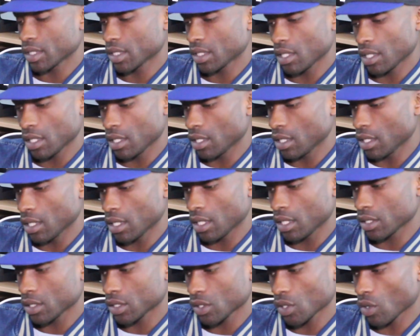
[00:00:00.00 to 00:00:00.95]
skit,
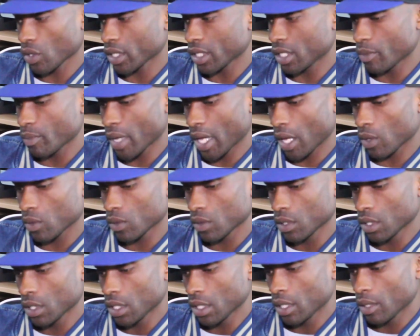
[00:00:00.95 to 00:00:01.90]
and it's talking about
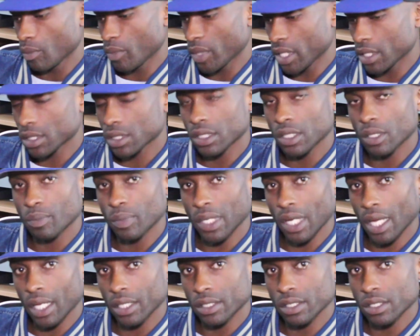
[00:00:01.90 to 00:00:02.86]
basically
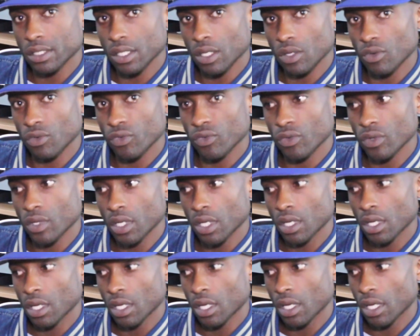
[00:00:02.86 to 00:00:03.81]
applying yourself,
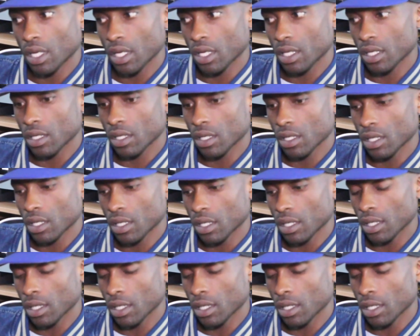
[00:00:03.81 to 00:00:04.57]
and